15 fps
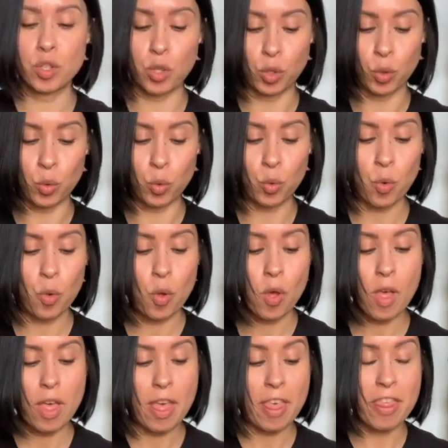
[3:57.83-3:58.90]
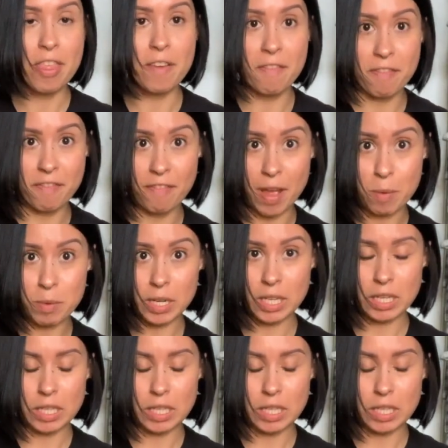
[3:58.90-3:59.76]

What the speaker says: to the fabric.